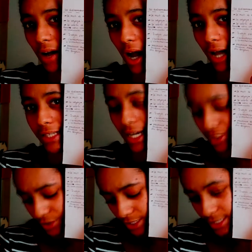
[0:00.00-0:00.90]
And as
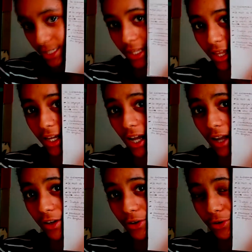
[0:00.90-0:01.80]
you can see, their
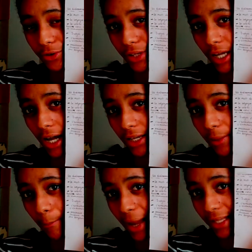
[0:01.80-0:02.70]
colour code, the colour
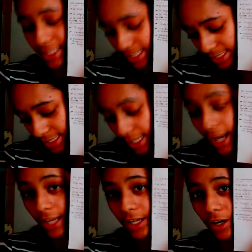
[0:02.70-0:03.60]
matches the
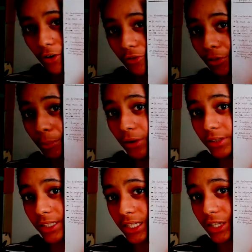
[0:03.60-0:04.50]
colour of the
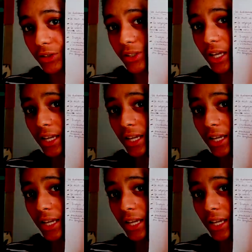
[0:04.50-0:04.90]
post-it notes.